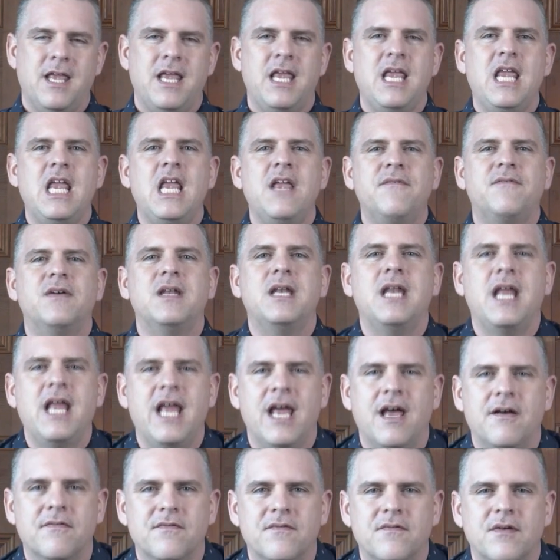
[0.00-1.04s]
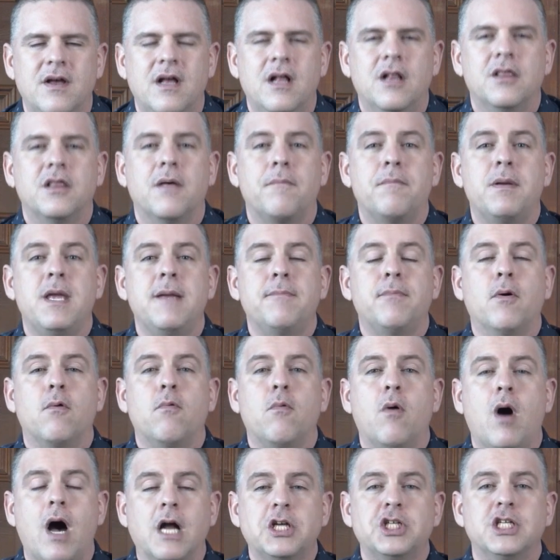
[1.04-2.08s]
even if the people
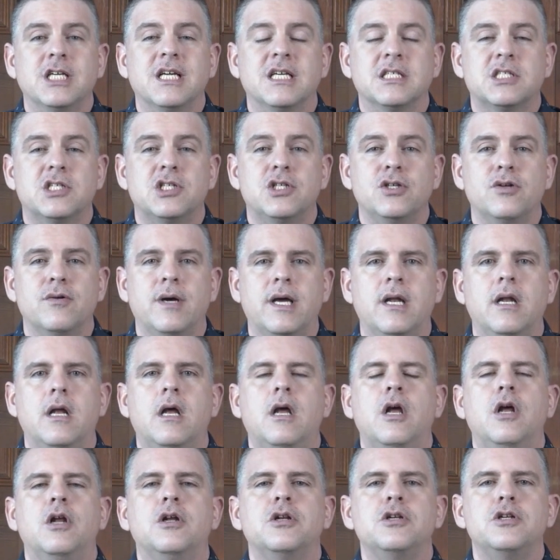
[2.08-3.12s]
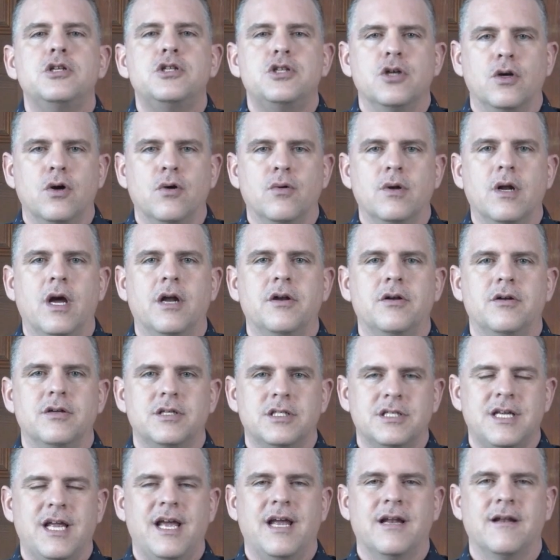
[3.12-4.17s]
watching us do it don't
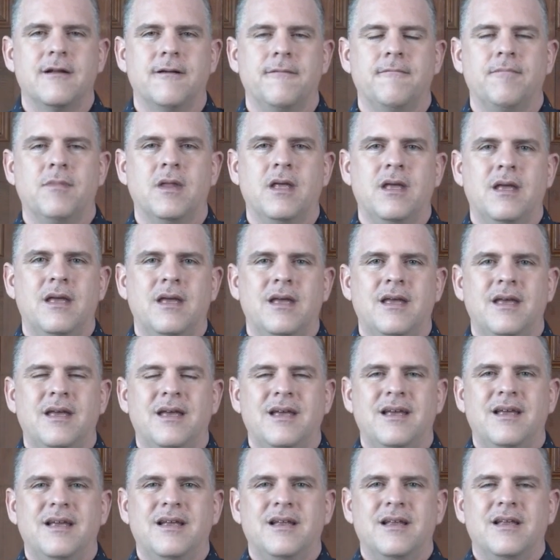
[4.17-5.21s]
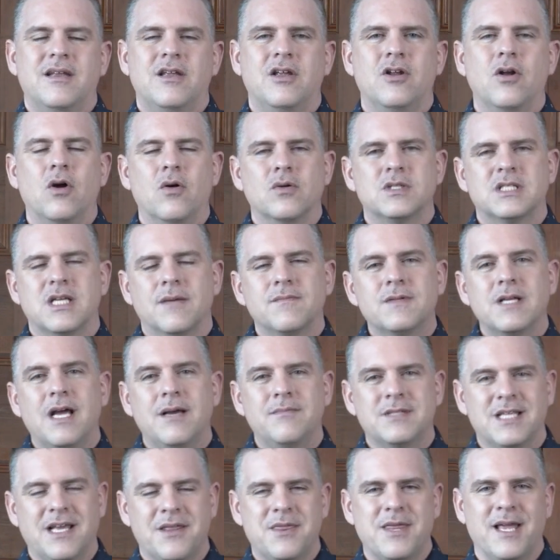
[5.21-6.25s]
understand. You know,
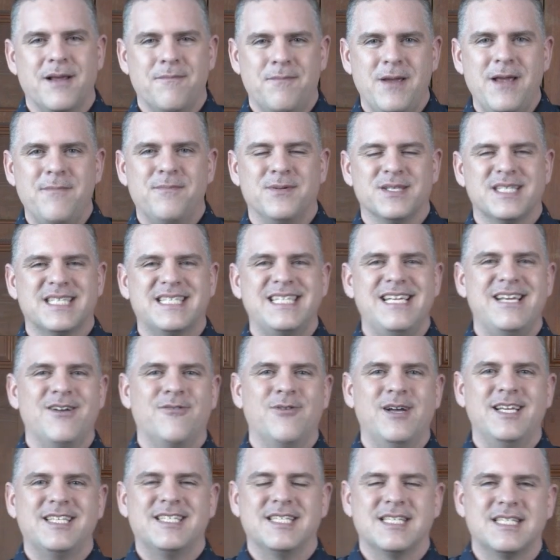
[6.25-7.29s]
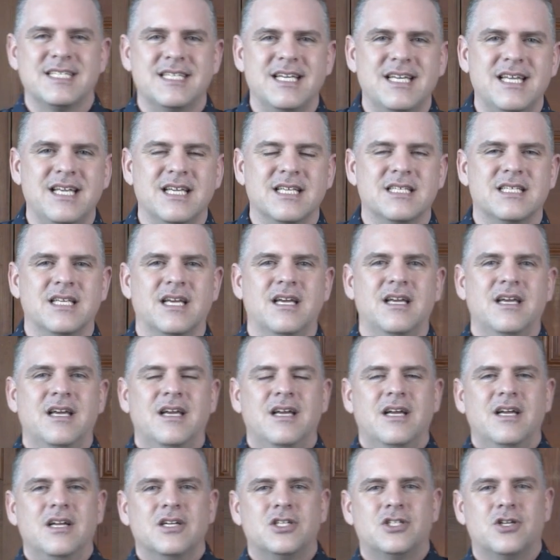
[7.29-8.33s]
sometimes I think people see Oasis City as a
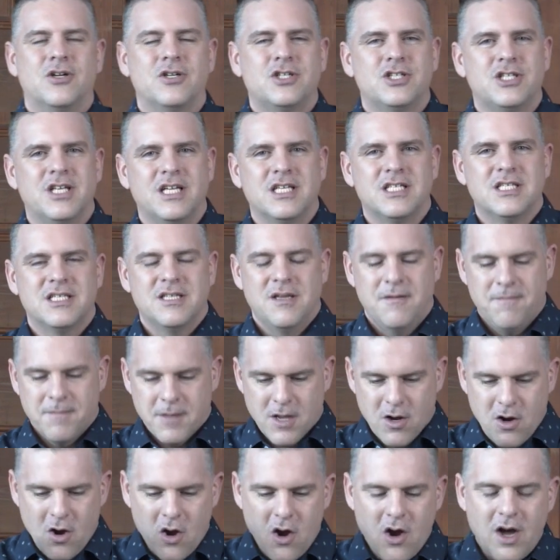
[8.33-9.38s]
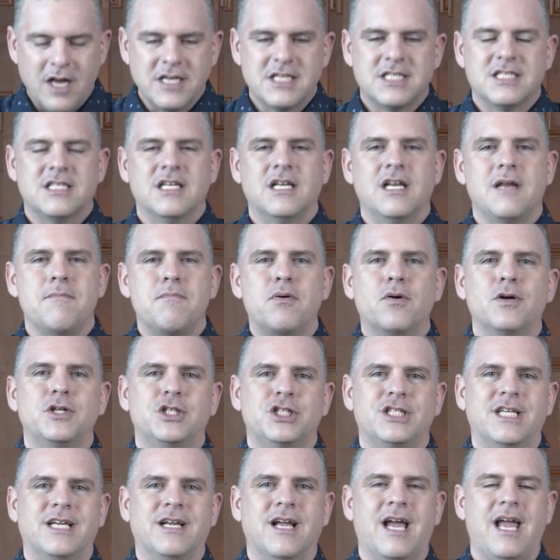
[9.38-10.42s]
church that's constantly
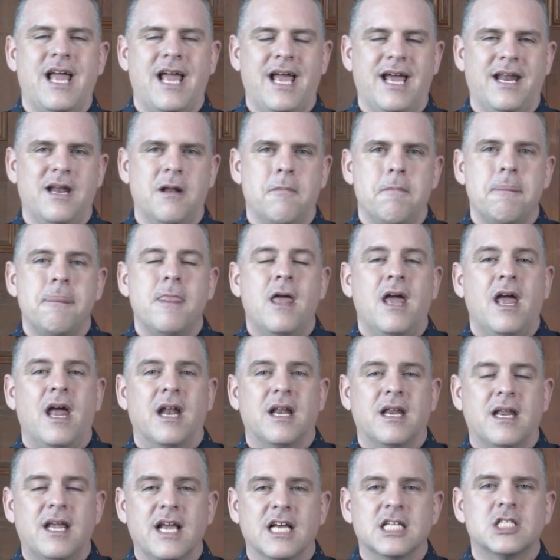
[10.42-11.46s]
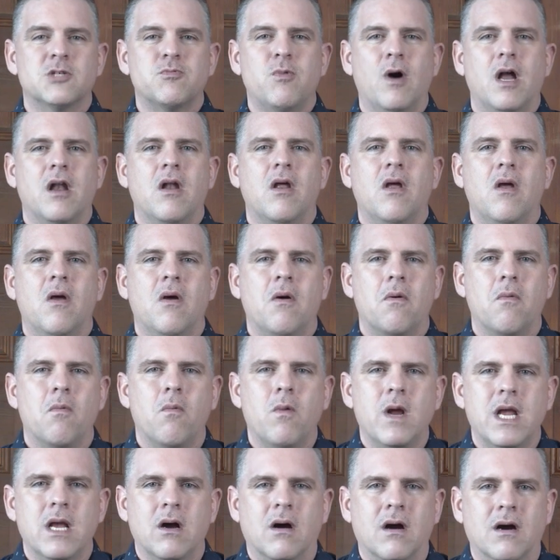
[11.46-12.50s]
pushing ahead. And guess what?
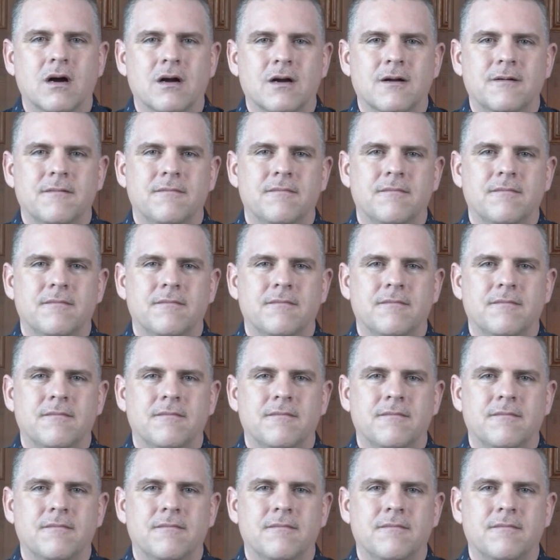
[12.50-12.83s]
We are.